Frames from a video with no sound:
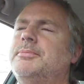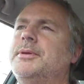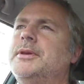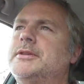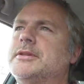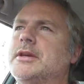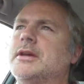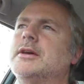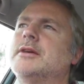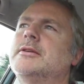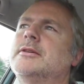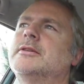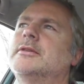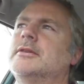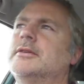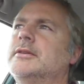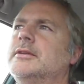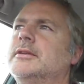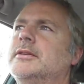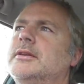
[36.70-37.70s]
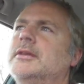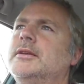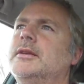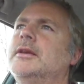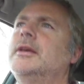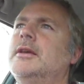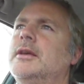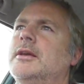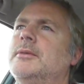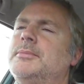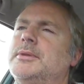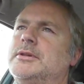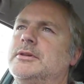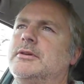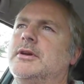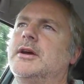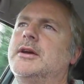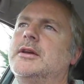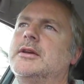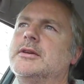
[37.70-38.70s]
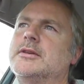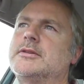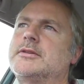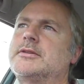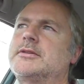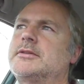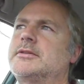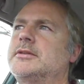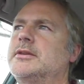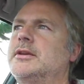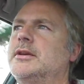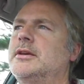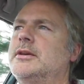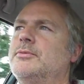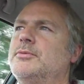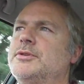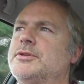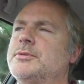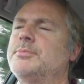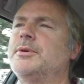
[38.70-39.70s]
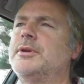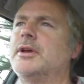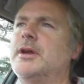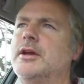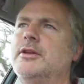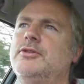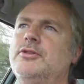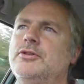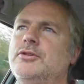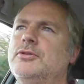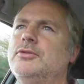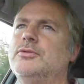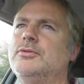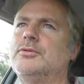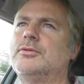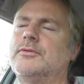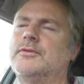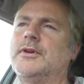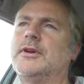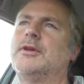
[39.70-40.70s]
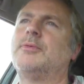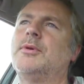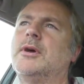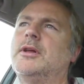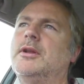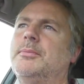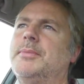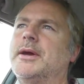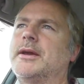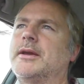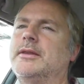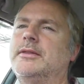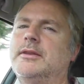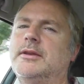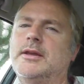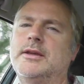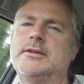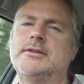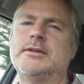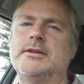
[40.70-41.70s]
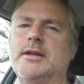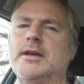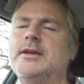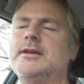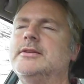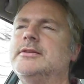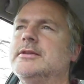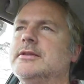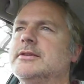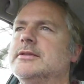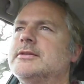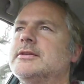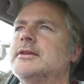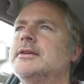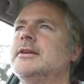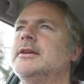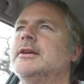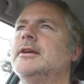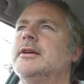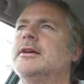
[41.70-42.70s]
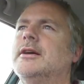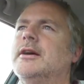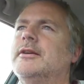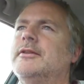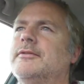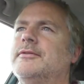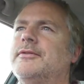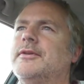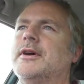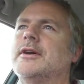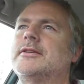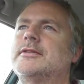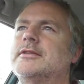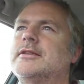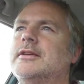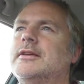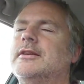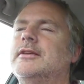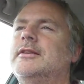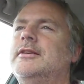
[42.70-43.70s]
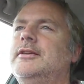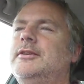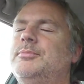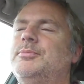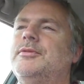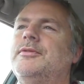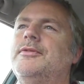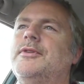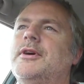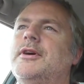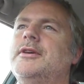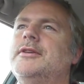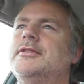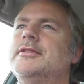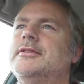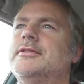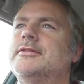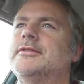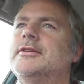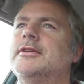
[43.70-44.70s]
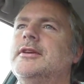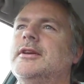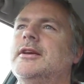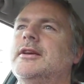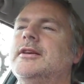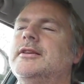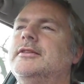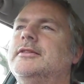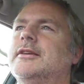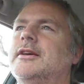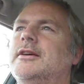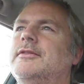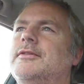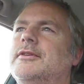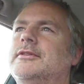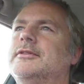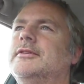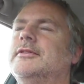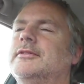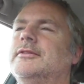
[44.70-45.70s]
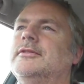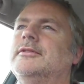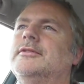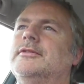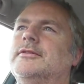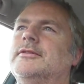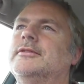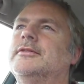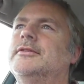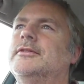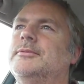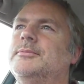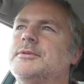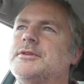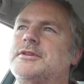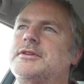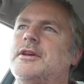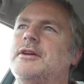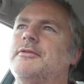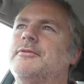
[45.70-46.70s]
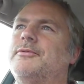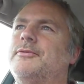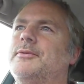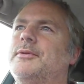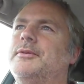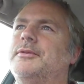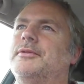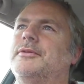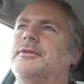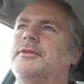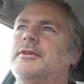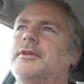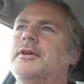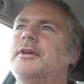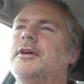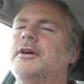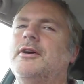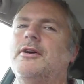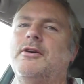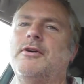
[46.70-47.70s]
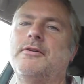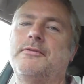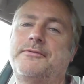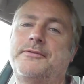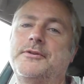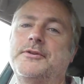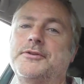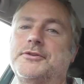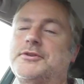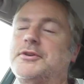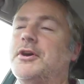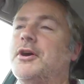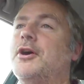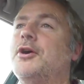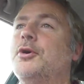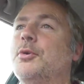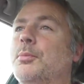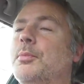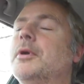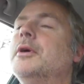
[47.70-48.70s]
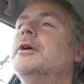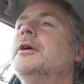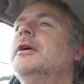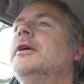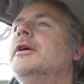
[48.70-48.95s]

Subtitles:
Peter Angus was somebody I knew very well back in the 1980s, and in fact he provided David and myself with our first home.